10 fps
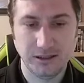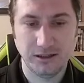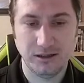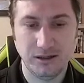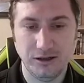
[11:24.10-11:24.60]

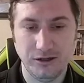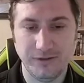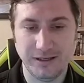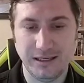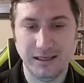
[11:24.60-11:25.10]
of
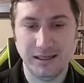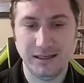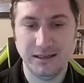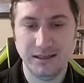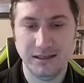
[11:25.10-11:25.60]

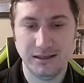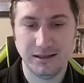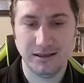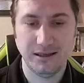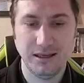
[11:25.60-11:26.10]
getting
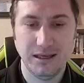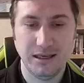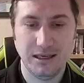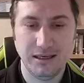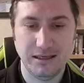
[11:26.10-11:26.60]

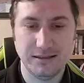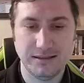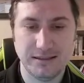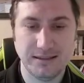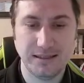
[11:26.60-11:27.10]
a
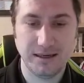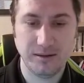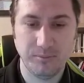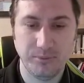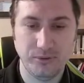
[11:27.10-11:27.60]

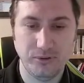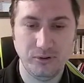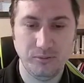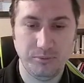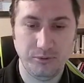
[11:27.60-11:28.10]

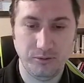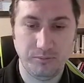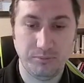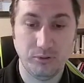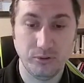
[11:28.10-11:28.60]
sample
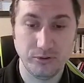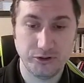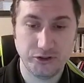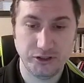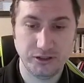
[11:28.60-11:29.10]

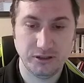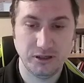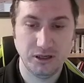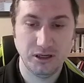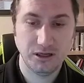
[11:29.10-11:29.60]
proportion
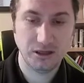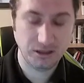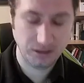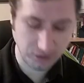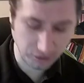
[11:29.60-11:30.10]

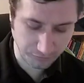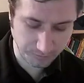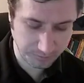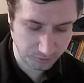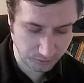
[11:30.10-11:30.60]
of
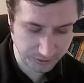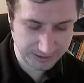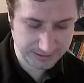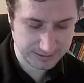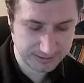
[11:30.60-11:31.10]

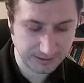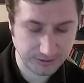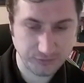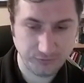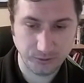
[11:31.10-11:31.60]

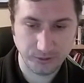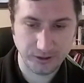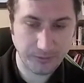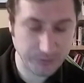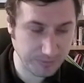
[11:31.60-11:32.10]

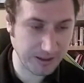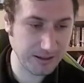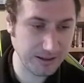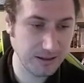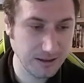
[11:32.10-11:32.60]

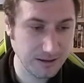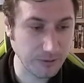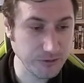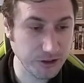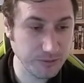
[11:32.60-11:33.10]
0.64. That
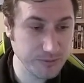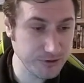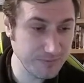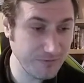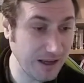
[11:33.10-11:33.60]
was our
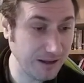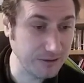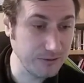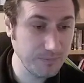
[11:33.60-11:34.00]
observed value.